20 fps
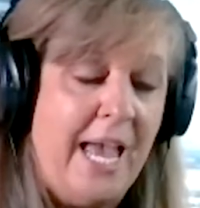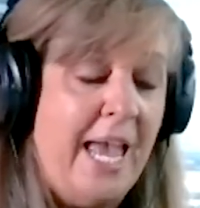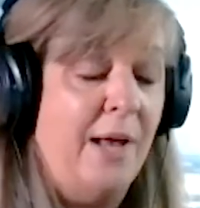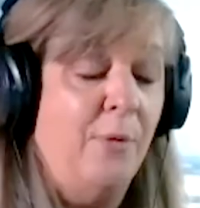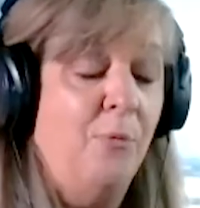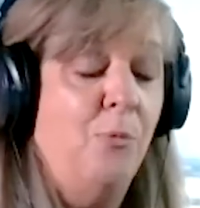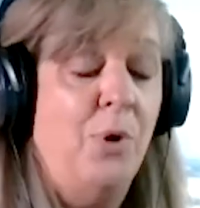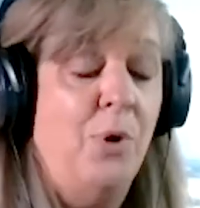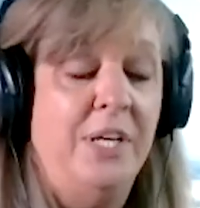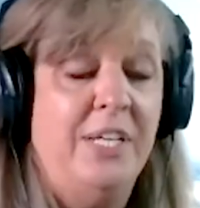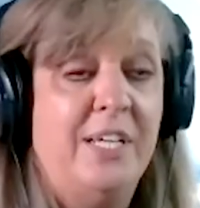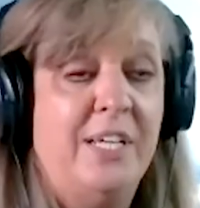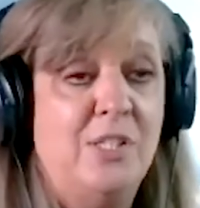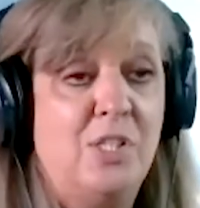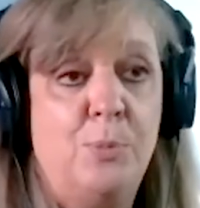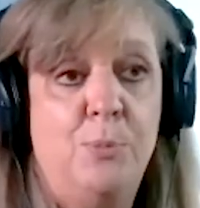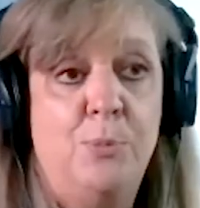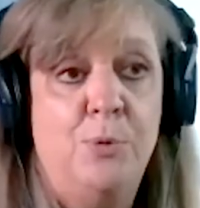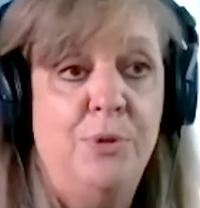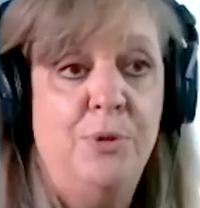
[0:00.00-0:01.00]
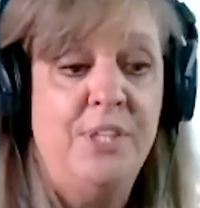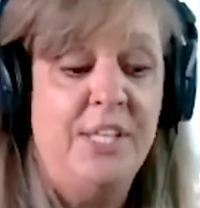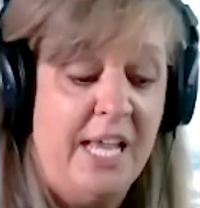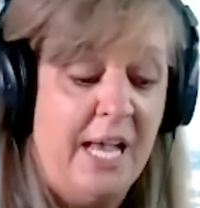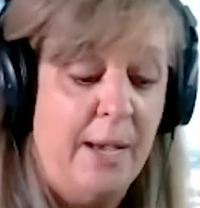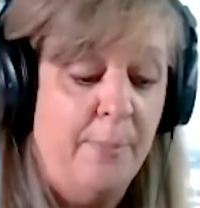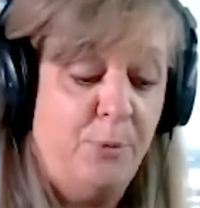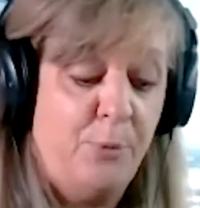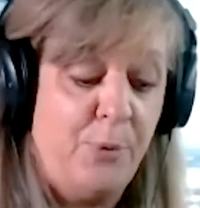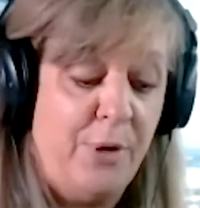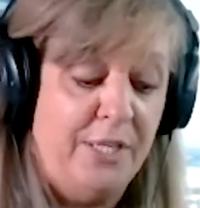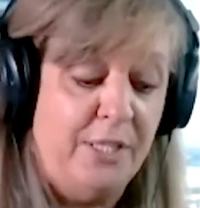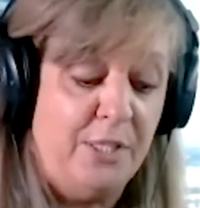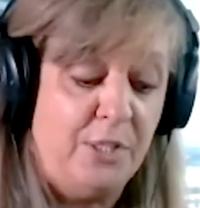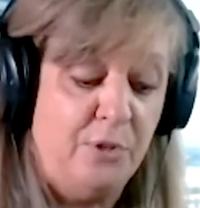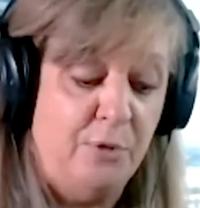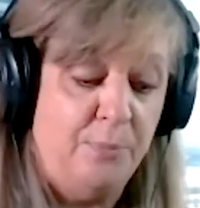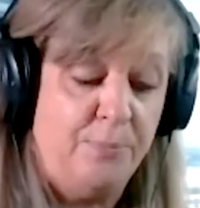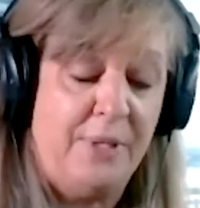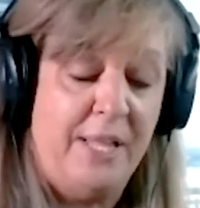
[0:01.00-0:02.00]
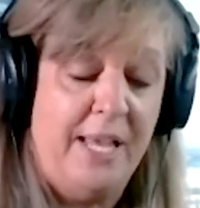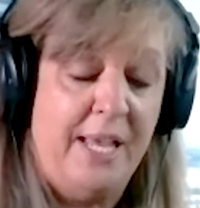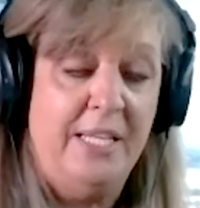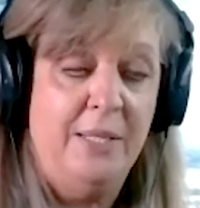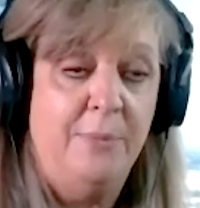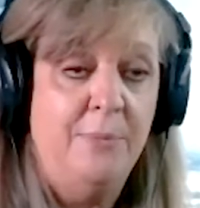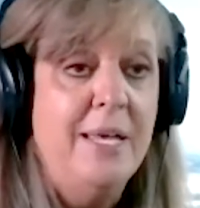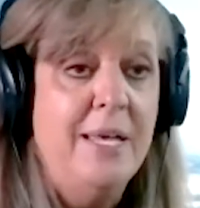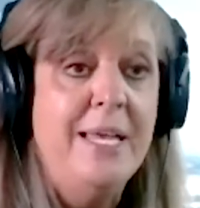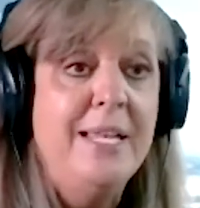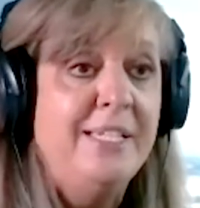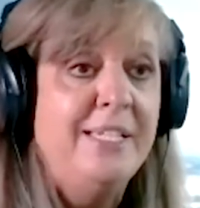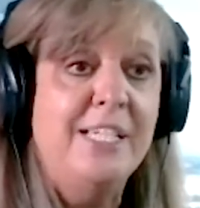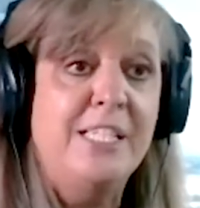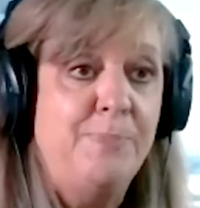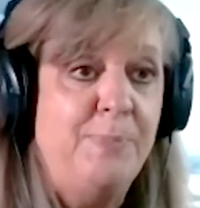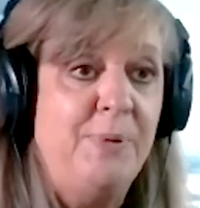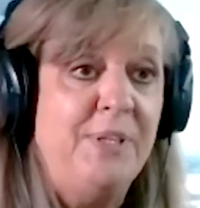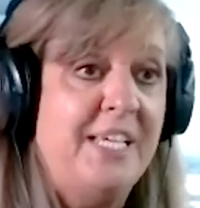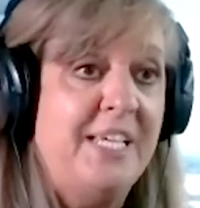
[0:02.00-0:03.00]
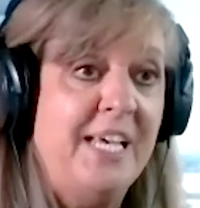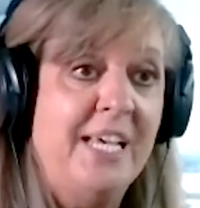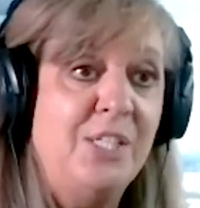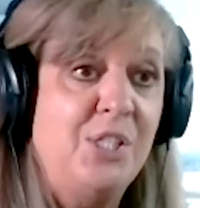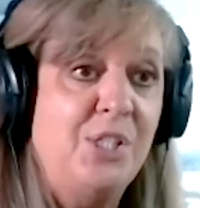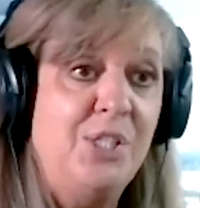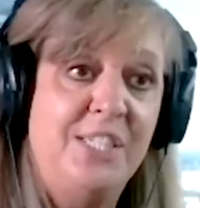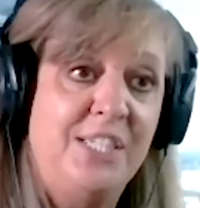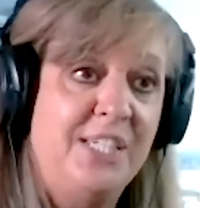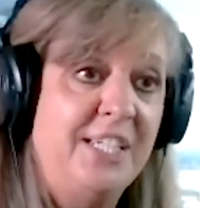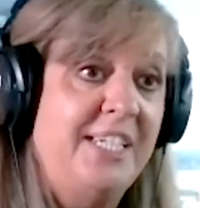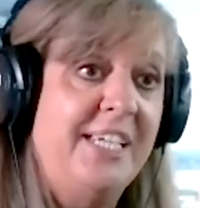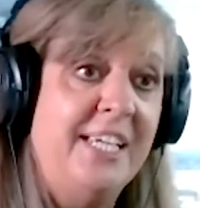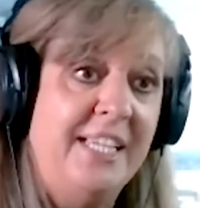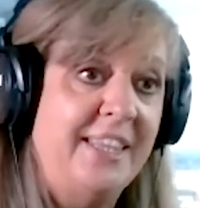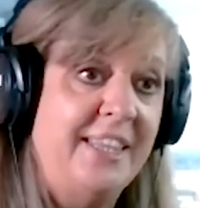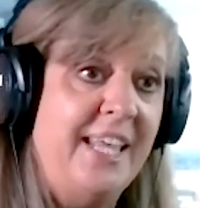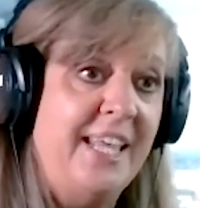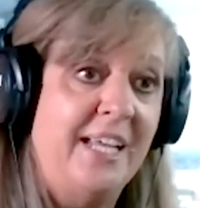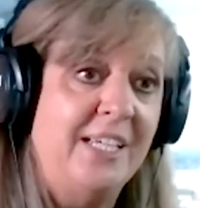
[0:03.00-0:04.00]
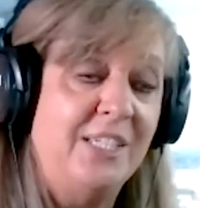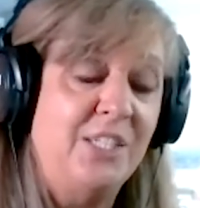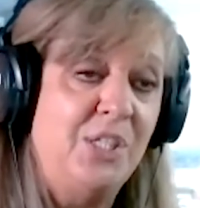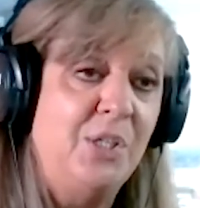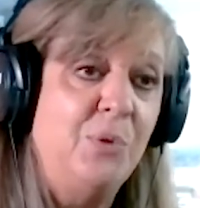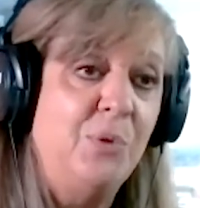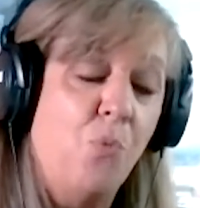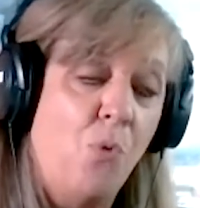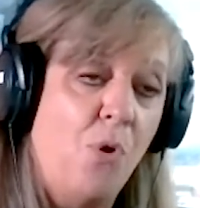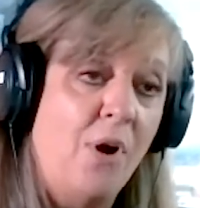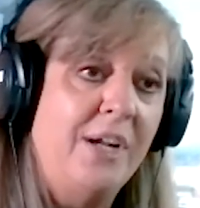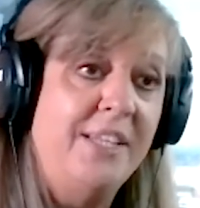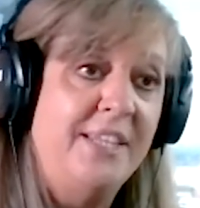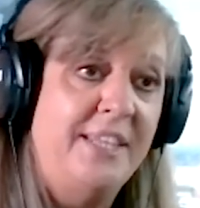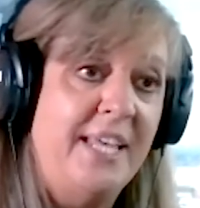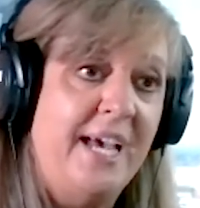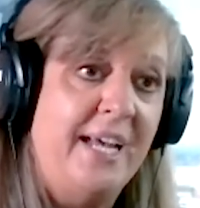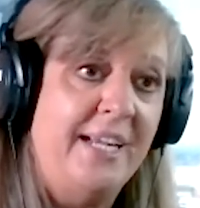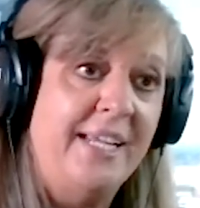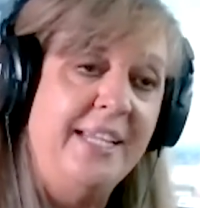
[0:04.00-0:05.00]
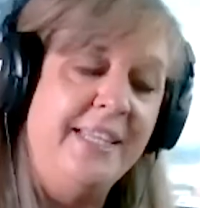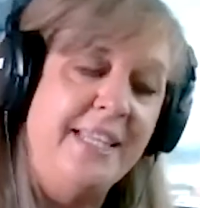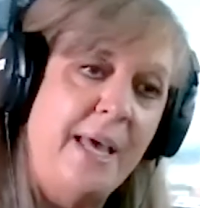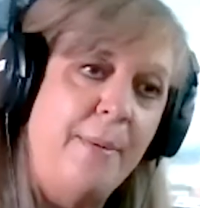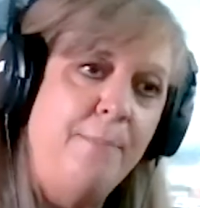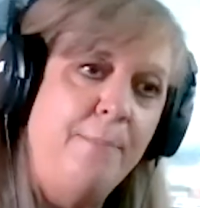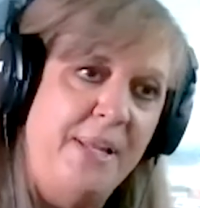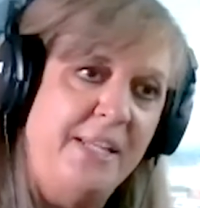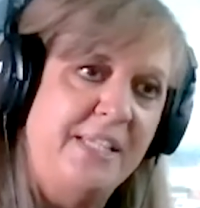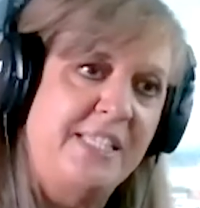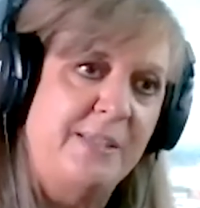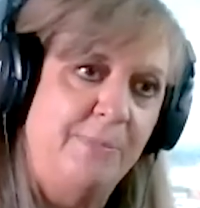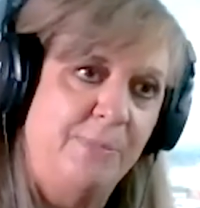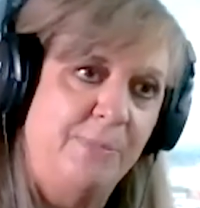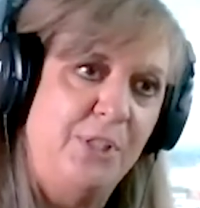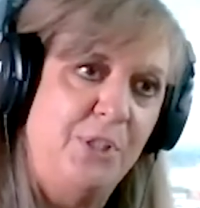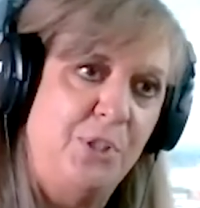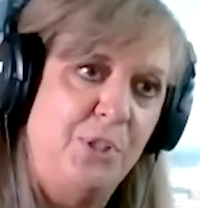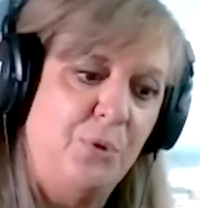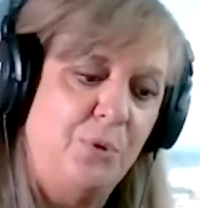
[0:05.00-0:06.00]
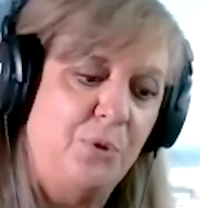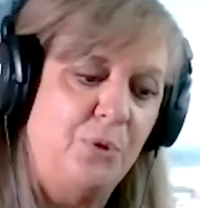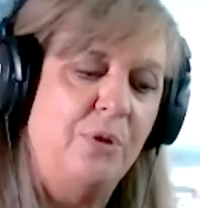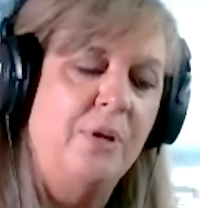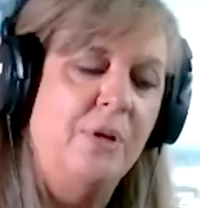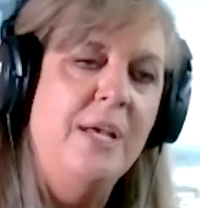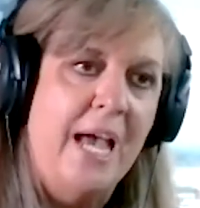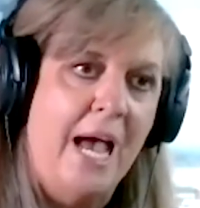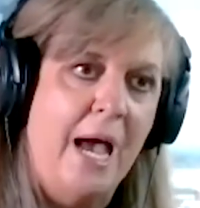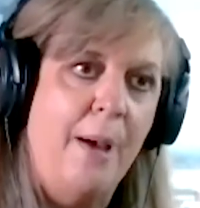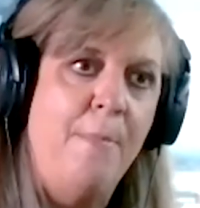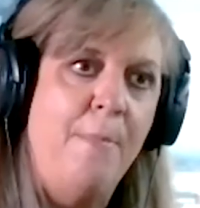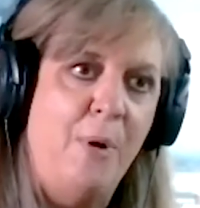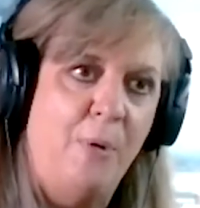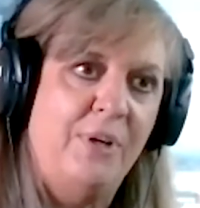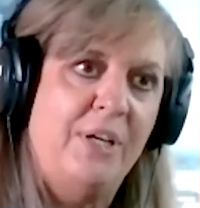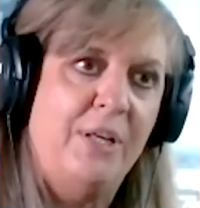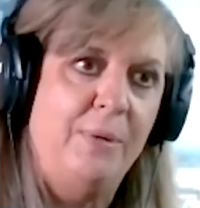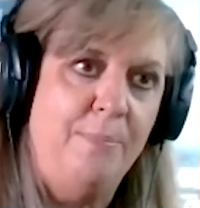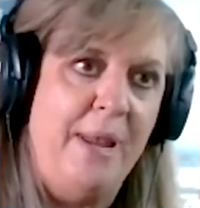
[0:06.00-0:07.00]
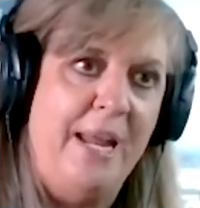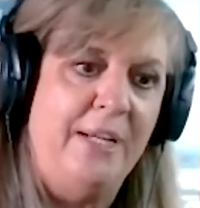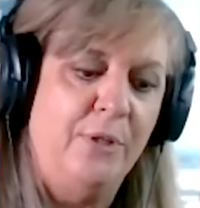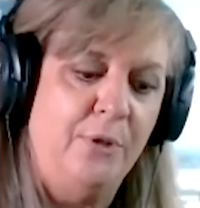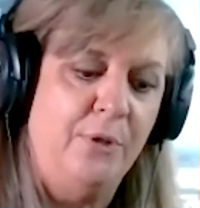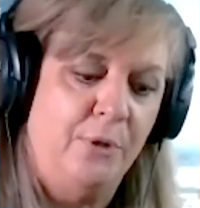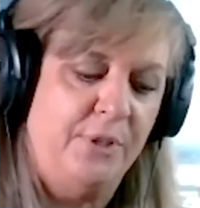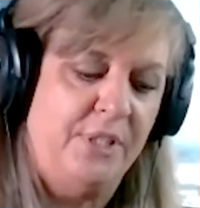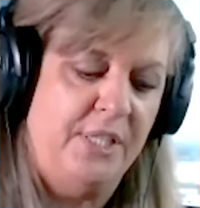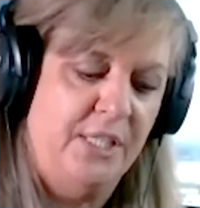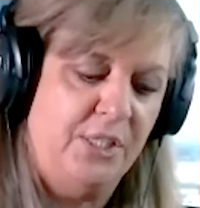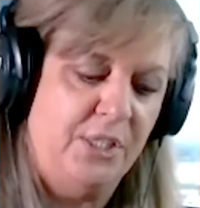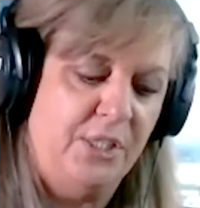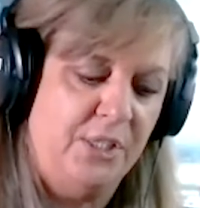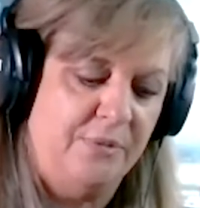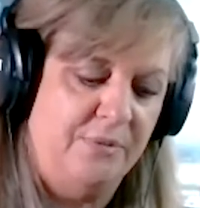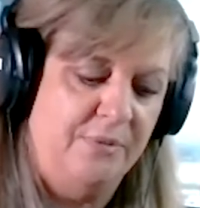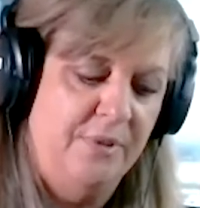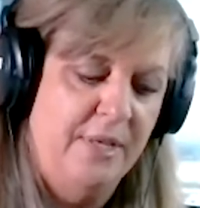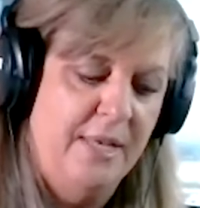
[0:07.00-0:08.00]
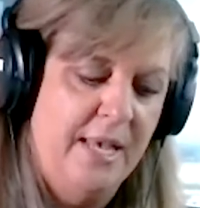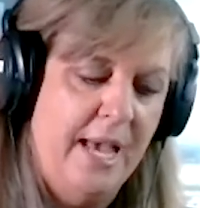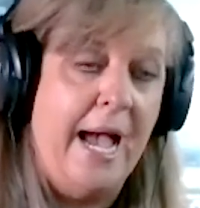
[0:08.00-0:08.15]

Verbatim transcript: I have one customer that upgraded to a platinum just because she could get that. She wanted that, and that meant something to yep. her. American made in her kitchen.